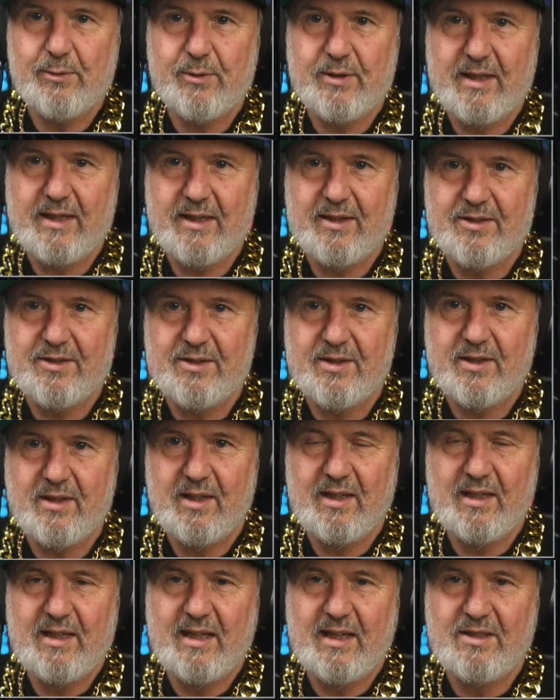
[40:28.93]
kilowatt hours
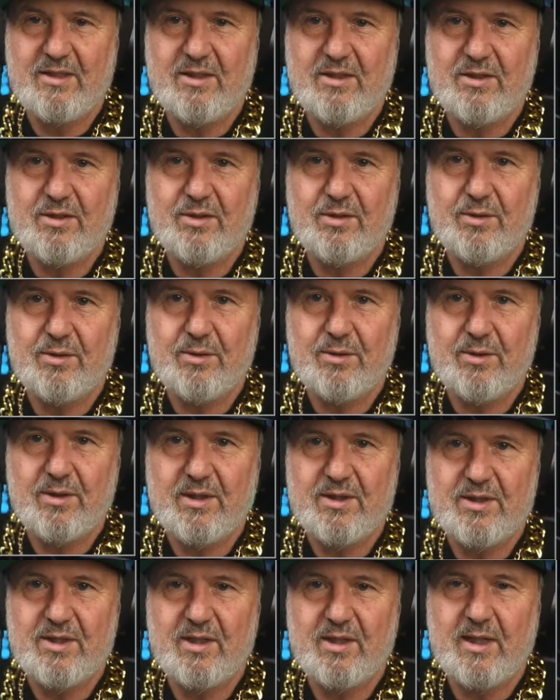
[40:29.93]
connected to
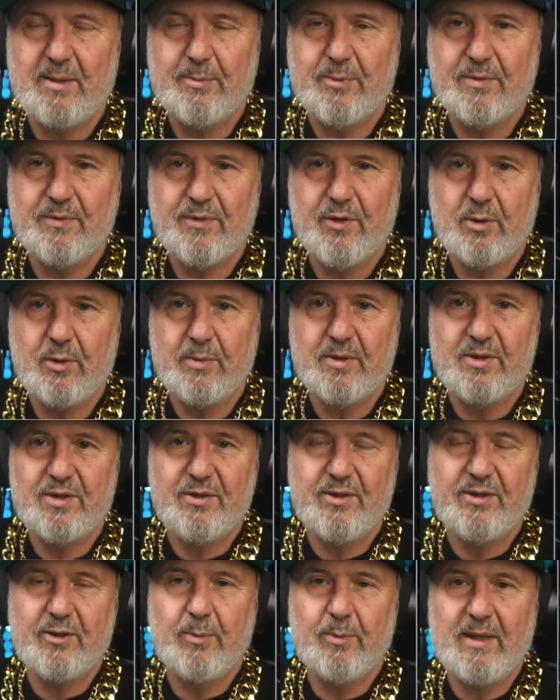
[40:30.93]
this hybrid inverter, but
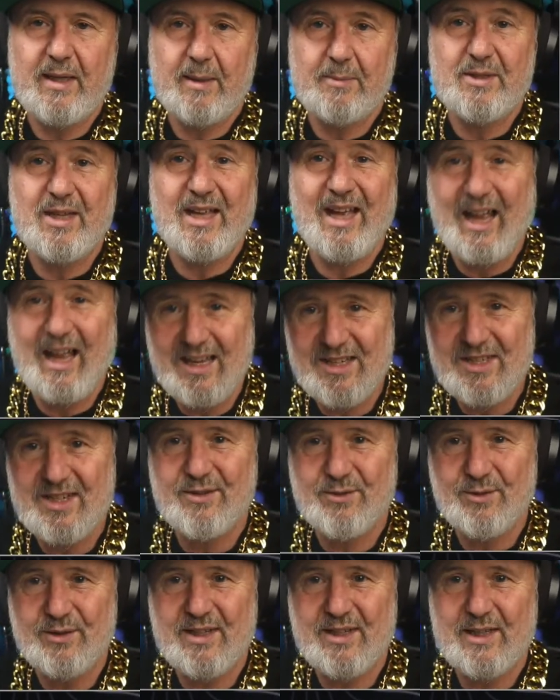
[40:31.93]
soon it'll be up to
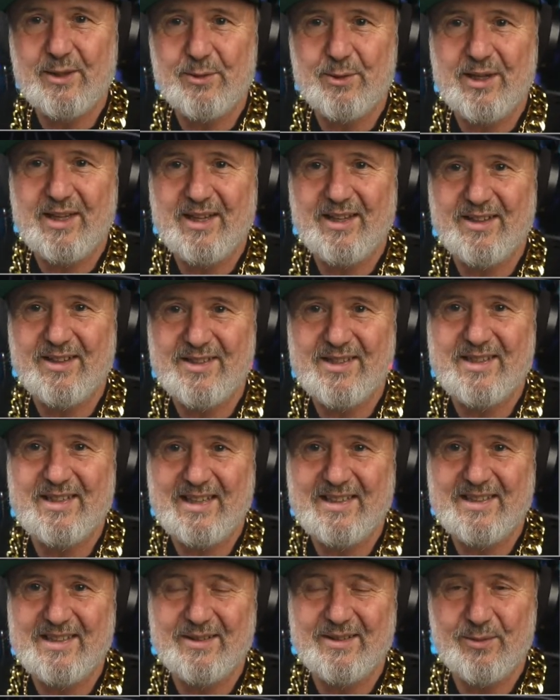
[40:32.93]
800 kilowatt hours
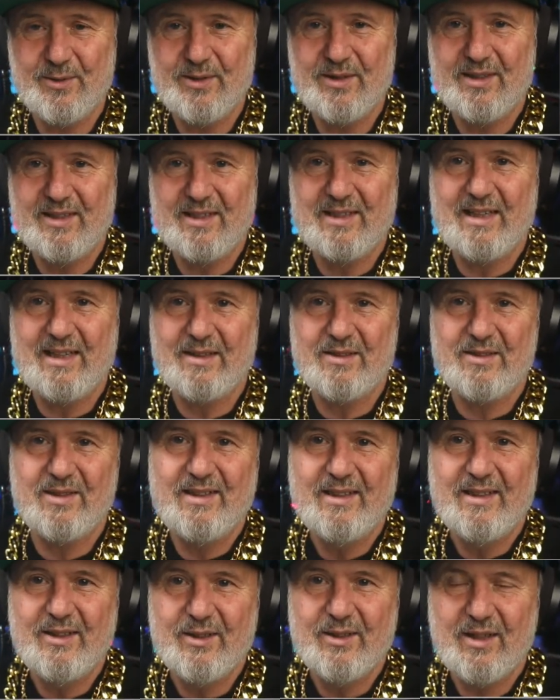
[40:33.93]
connected. We've got to connect
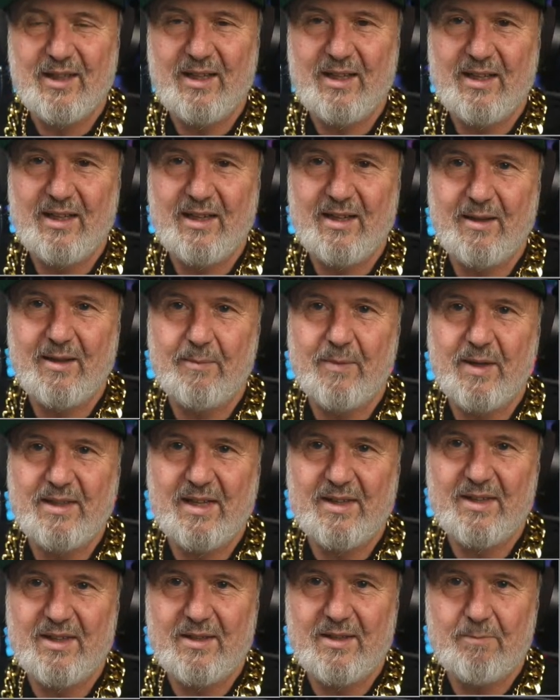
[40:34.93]

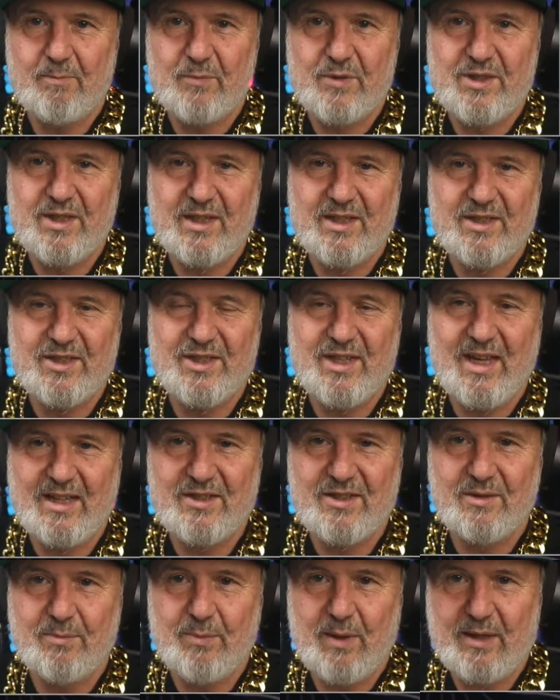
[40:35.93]
another 6
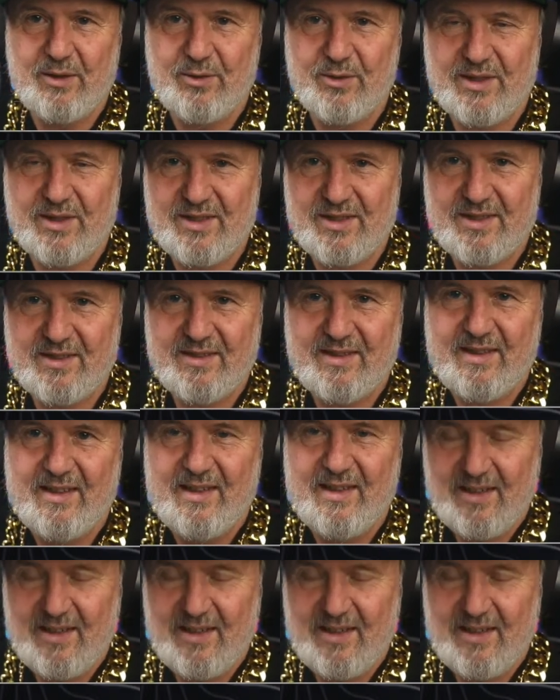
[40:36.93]
stacks of batteries.